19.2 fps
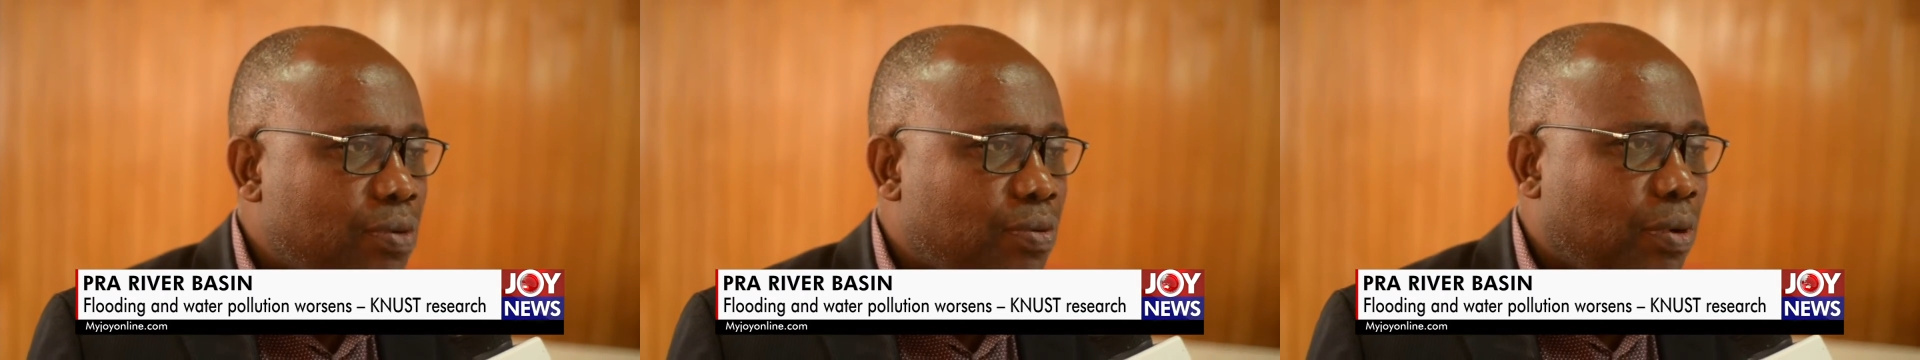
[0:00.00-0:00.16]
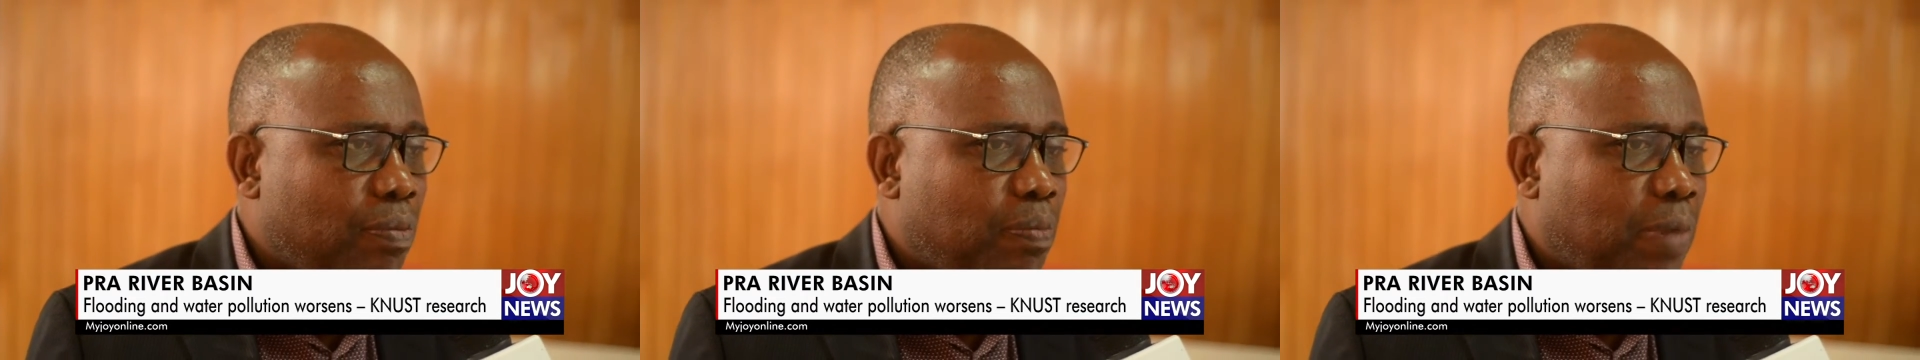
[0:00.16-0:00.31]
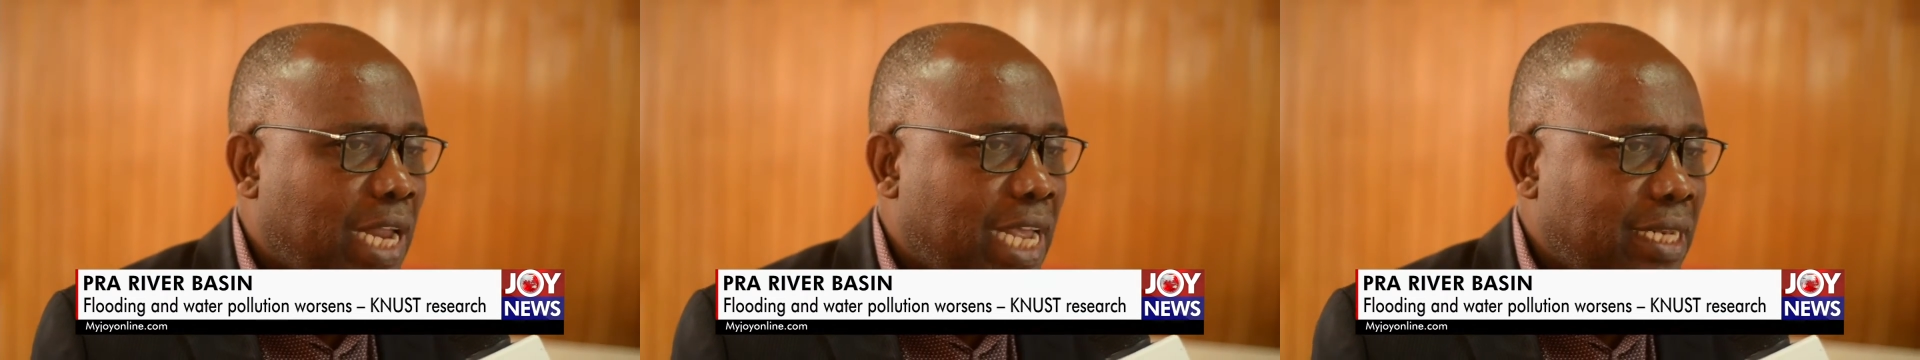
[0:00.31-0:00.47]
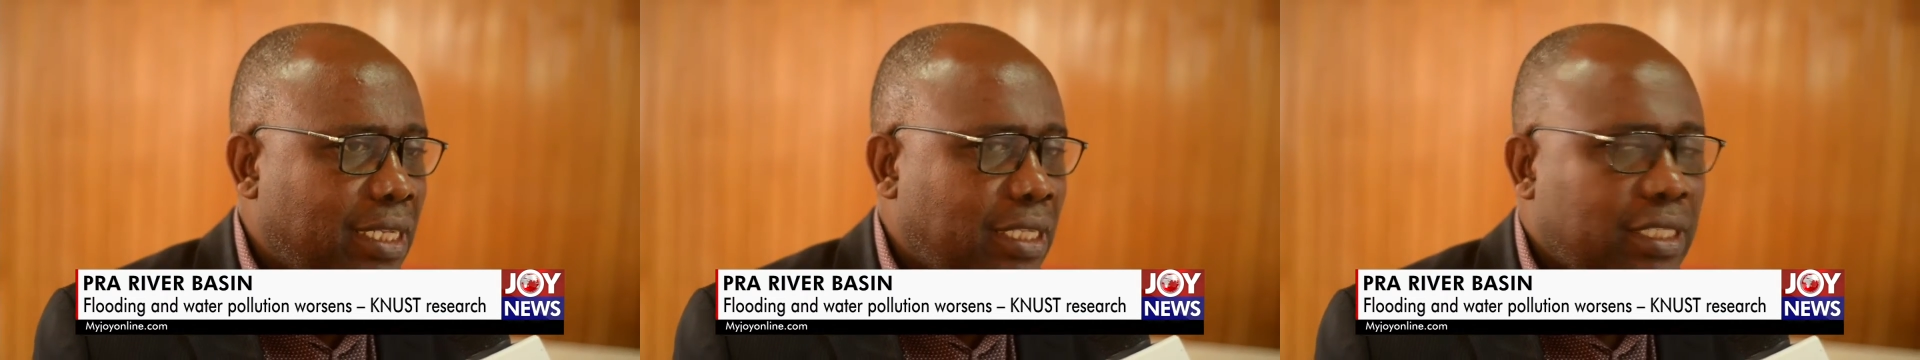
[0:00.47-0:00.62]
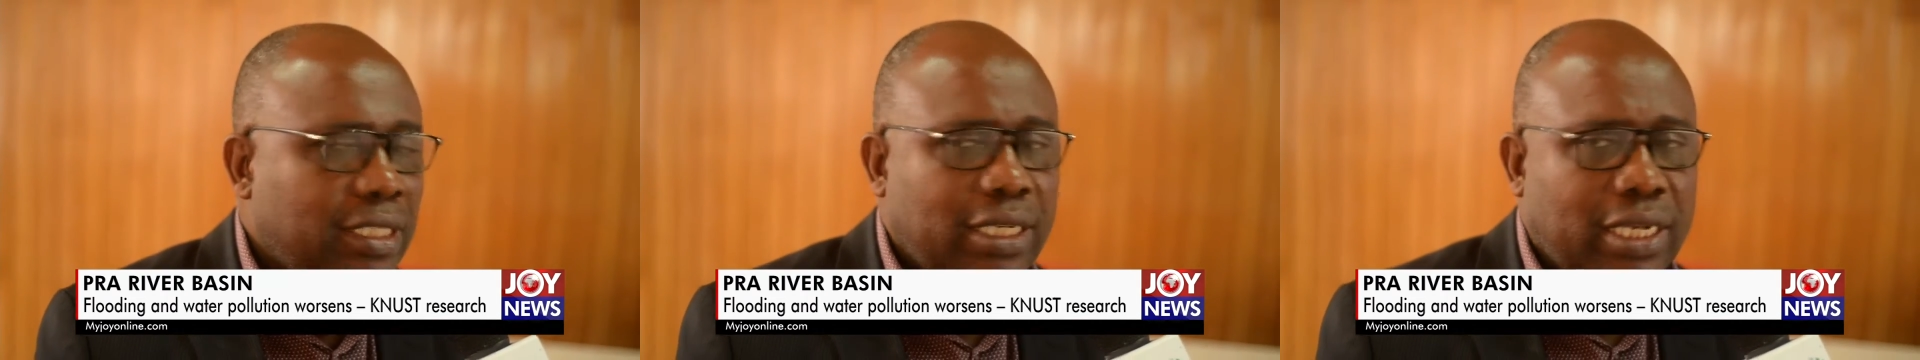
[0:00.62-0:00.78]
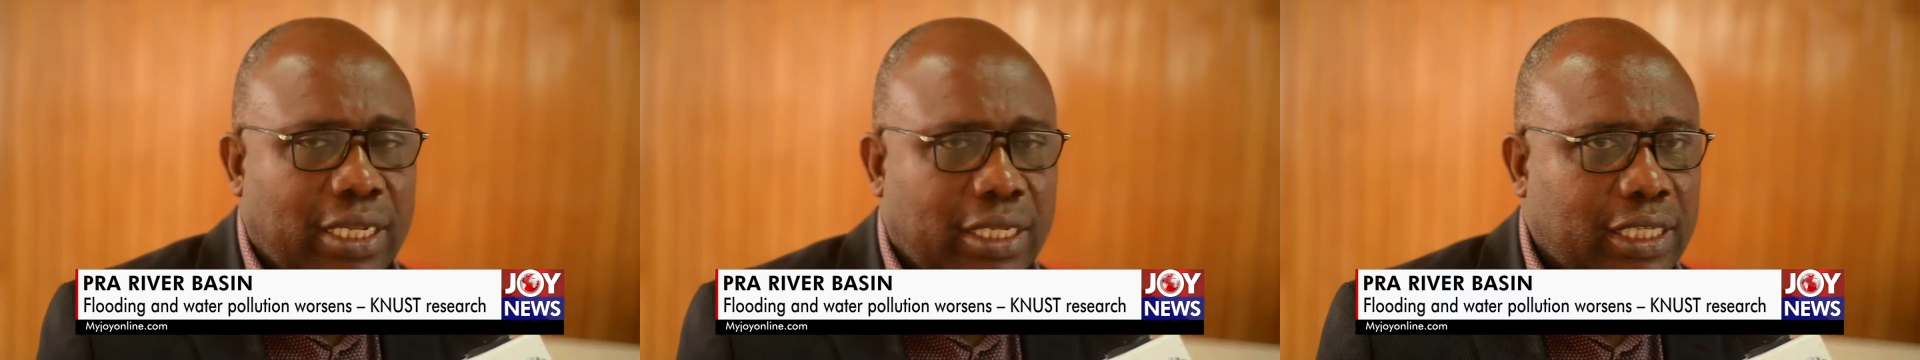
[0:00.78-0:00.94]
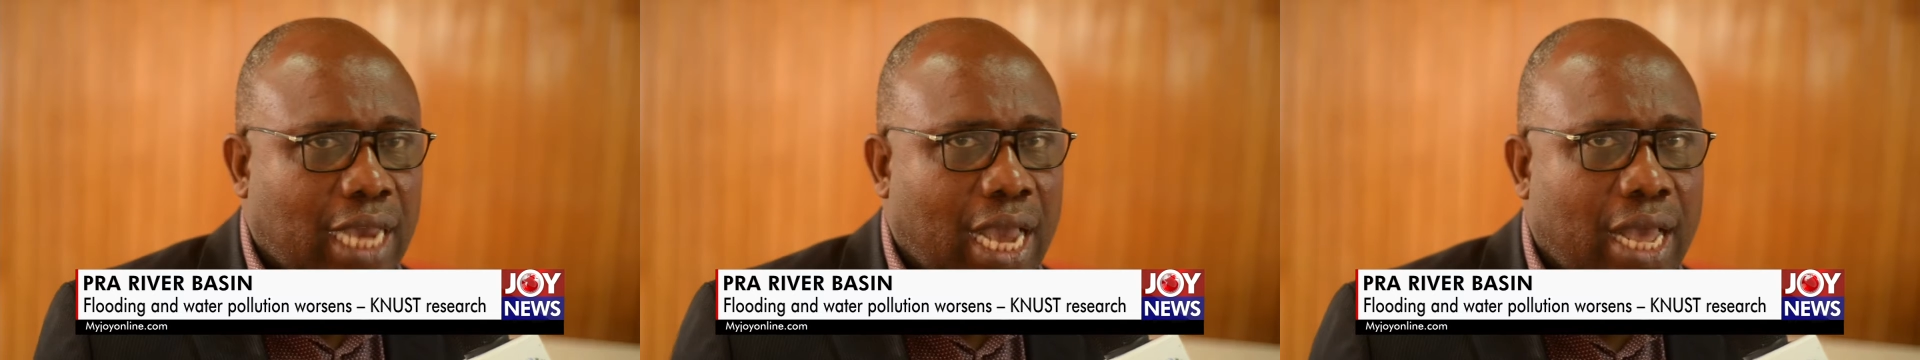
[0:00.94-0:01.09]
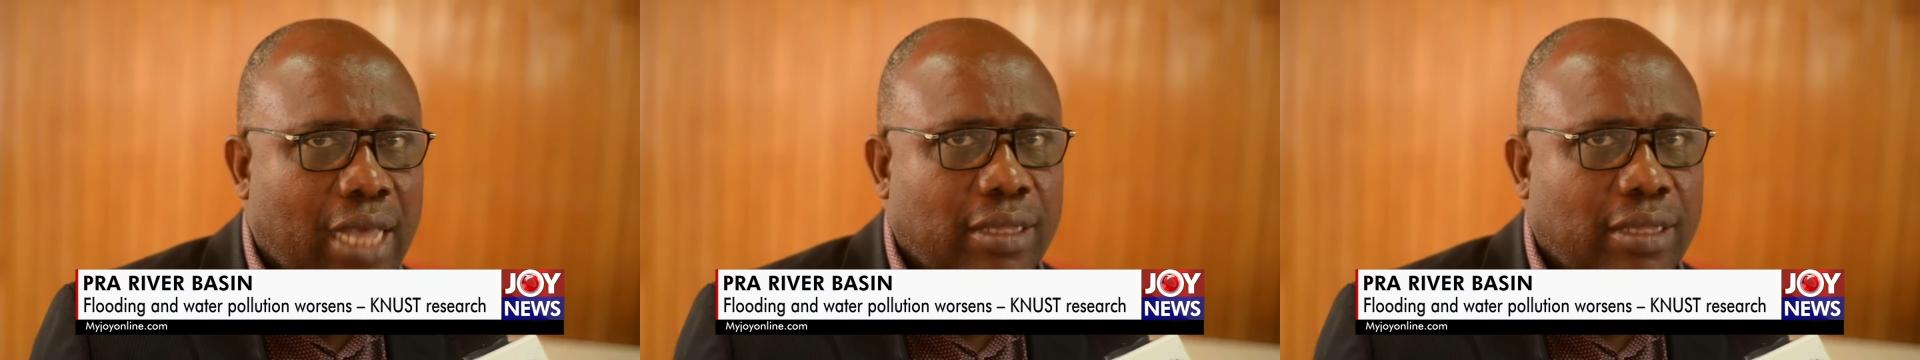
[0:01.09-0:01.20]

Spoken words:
replenish nature?